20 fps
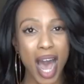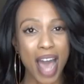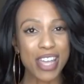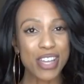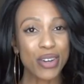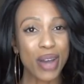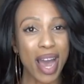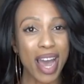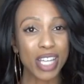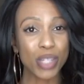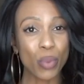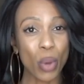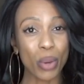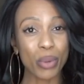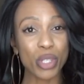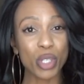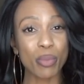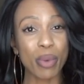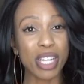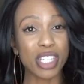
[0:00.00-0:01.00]
Hi you guys,
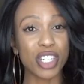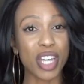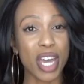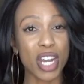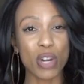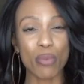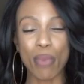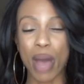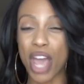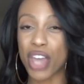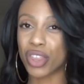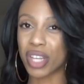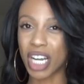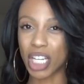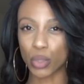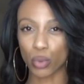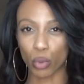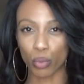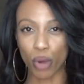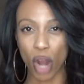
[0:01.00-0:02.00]
welcome to my channel. My
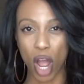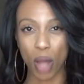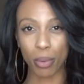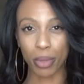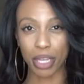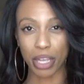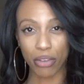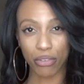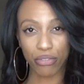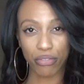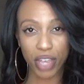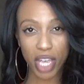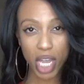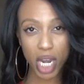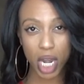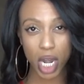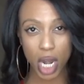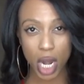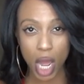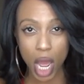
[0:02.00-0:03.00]
thoughts will probably
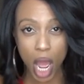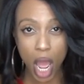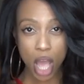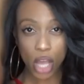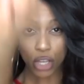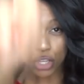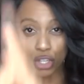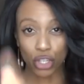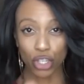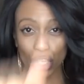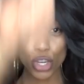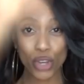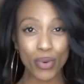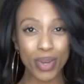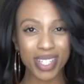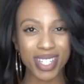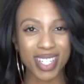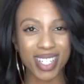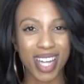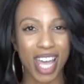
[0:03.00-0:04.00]
offend
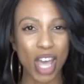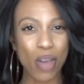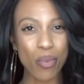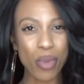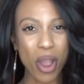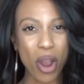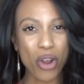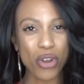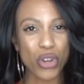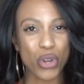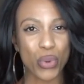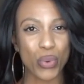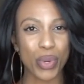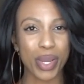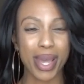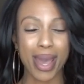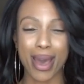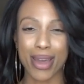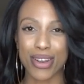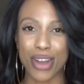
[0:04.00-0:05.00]
you, and today we are
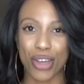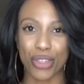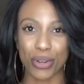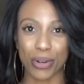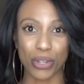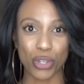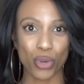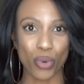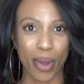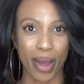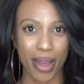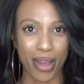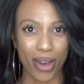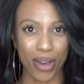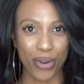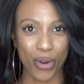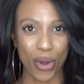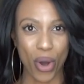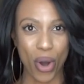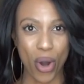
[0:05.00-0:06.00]
doing another try
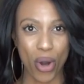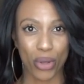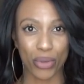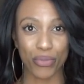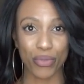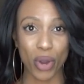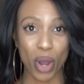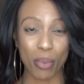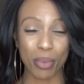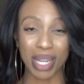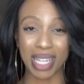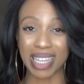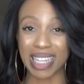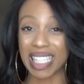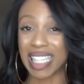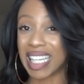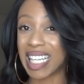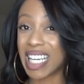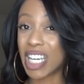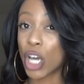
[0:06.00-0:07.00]
on haul from
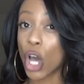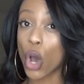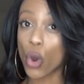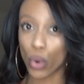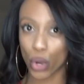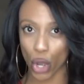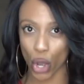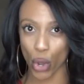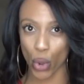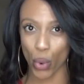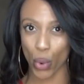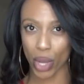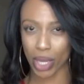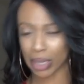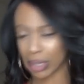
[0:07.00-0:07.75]
Lilacoco.